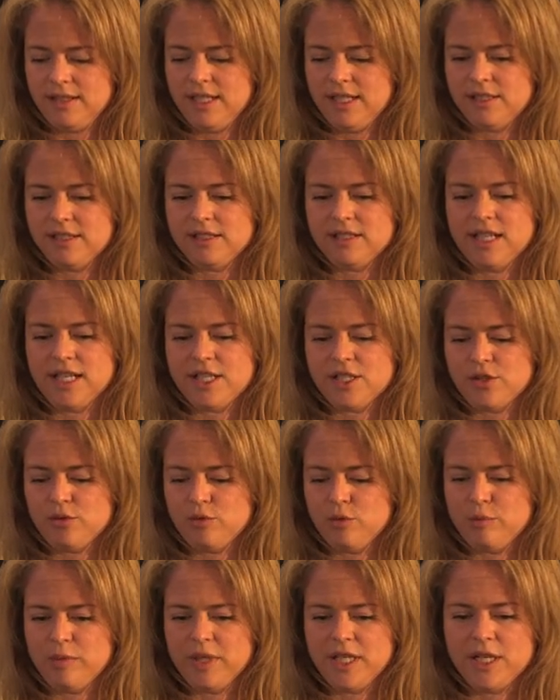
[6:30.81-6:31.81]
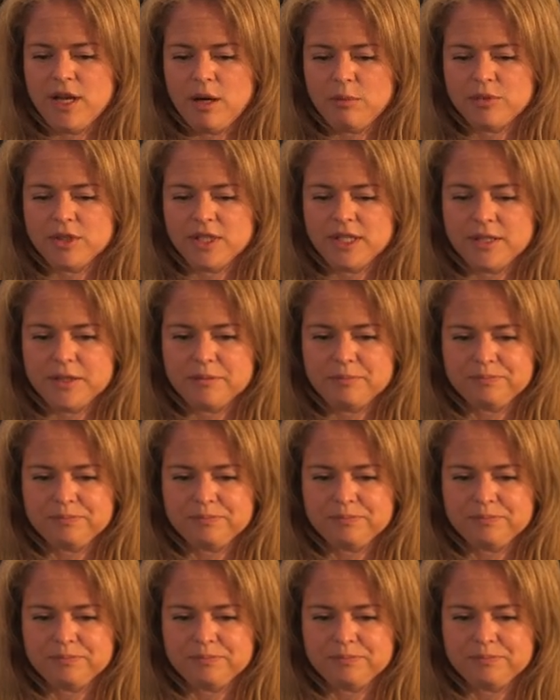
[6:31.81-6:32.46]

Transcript: legislation would be adopted.